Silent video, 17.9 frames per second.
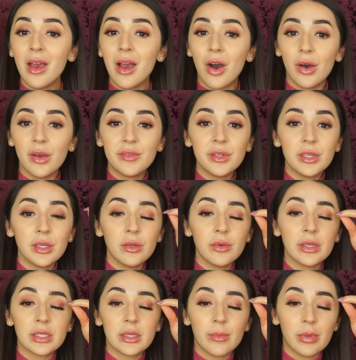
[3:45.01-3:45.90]
All you have to do
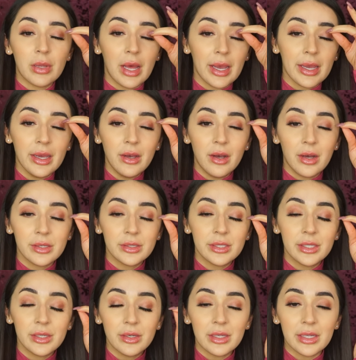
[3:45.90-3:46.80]
is apply it
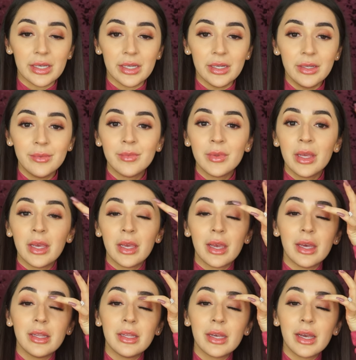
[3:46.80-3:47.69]
onto your lid
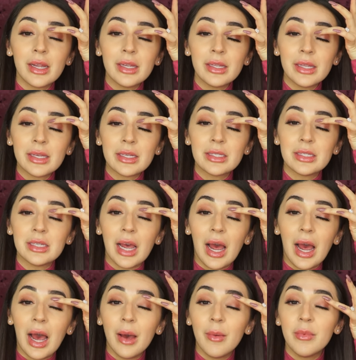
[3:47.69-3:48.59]
and then kind of like
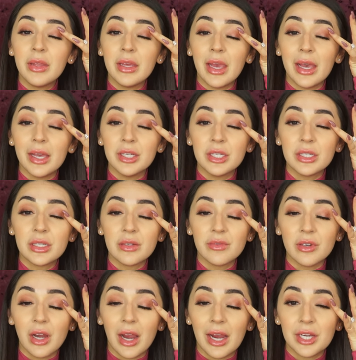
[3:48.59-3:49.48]
dab the edges
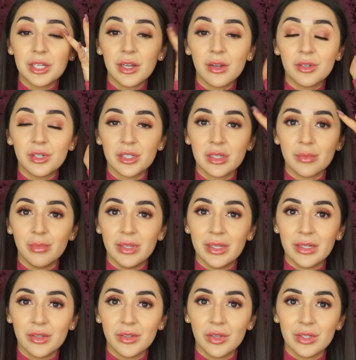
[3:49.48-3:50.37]
of your eyeshadow just to
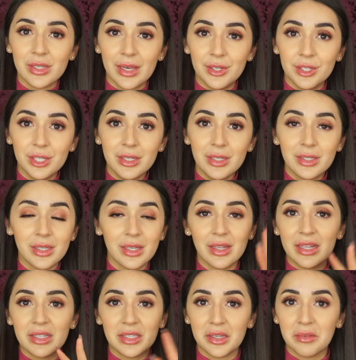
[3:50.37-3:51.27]
blend out those edges and
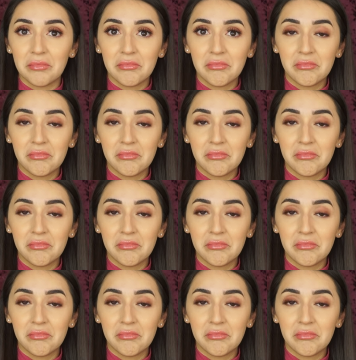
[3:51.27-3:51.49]
that's it